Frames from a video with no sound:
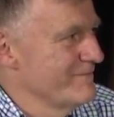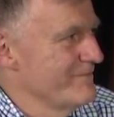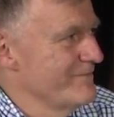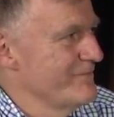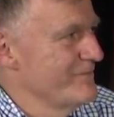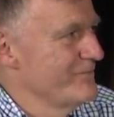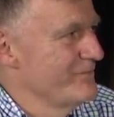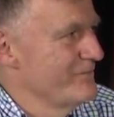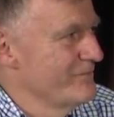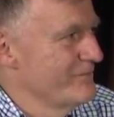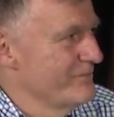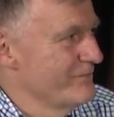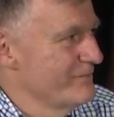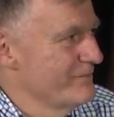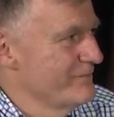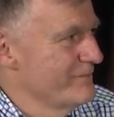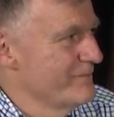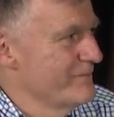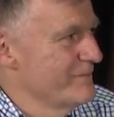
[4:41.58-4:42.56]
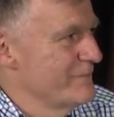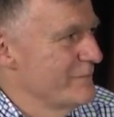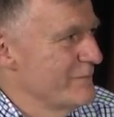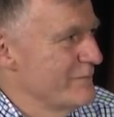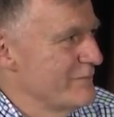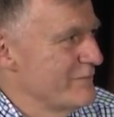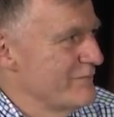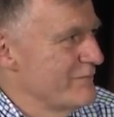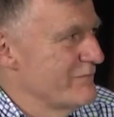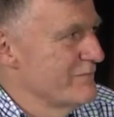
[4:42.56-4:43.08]

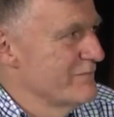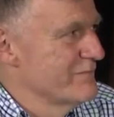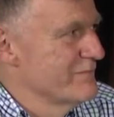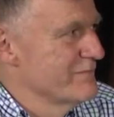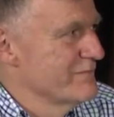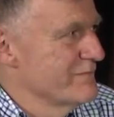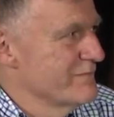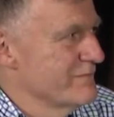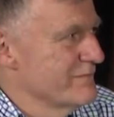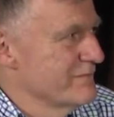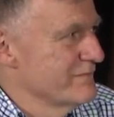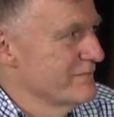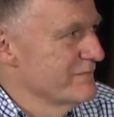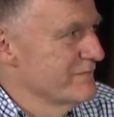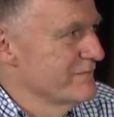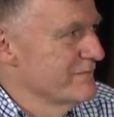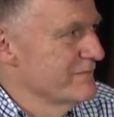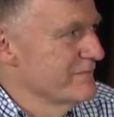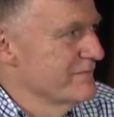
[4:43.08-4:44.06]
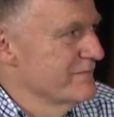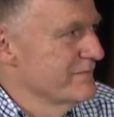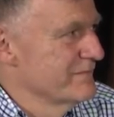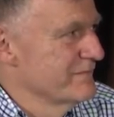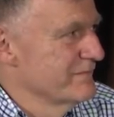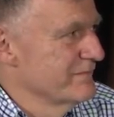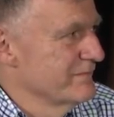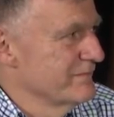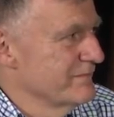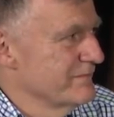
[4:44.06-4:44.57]

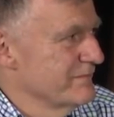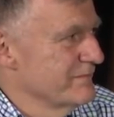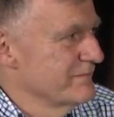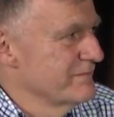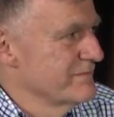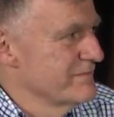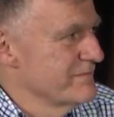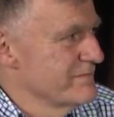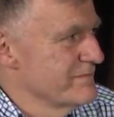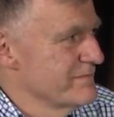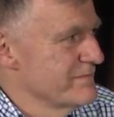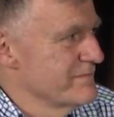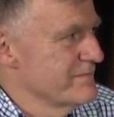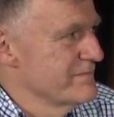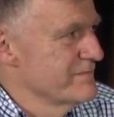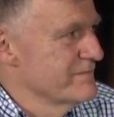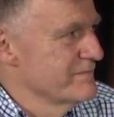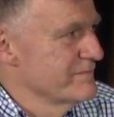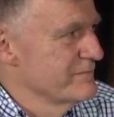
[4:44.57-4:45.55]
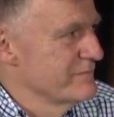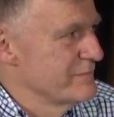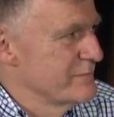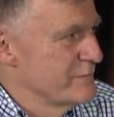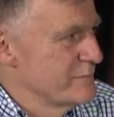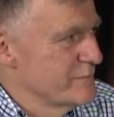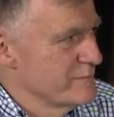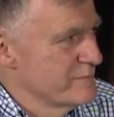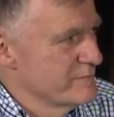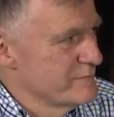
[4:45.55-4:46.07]

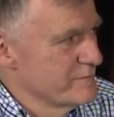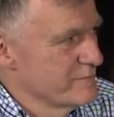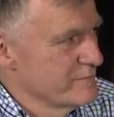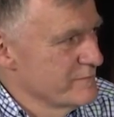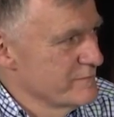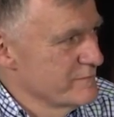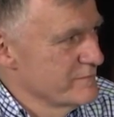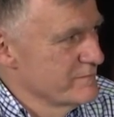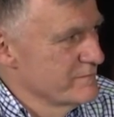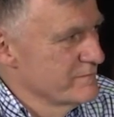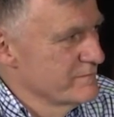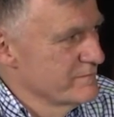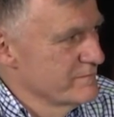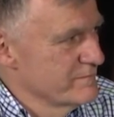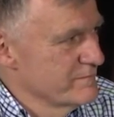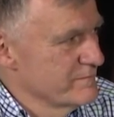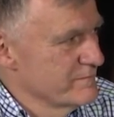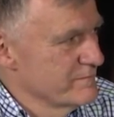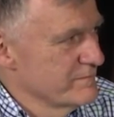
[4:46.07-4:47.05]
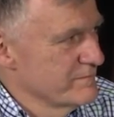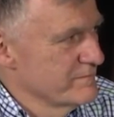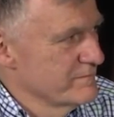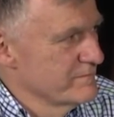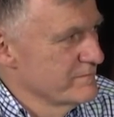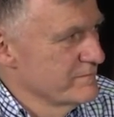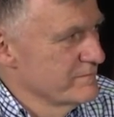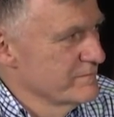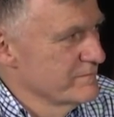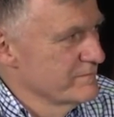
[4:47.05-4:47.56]

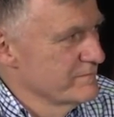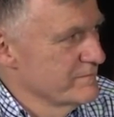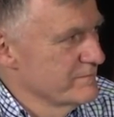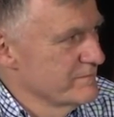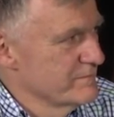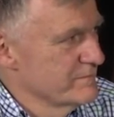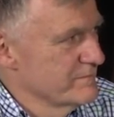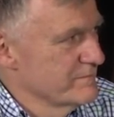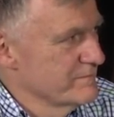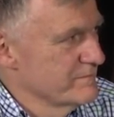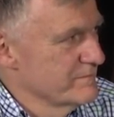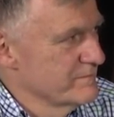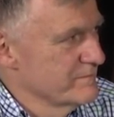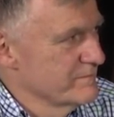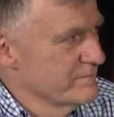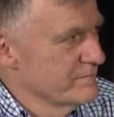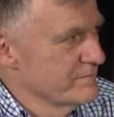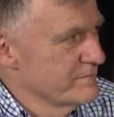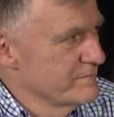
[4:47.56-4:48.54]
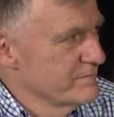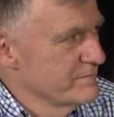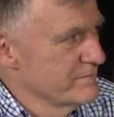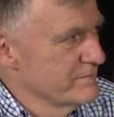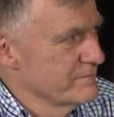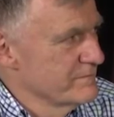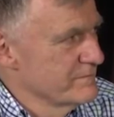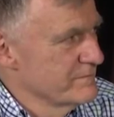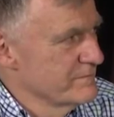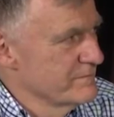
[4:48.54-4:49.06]

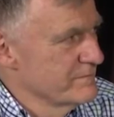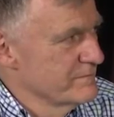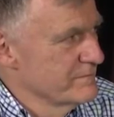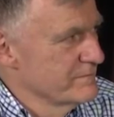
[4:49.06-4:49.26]
No words are spoken by the person on screen.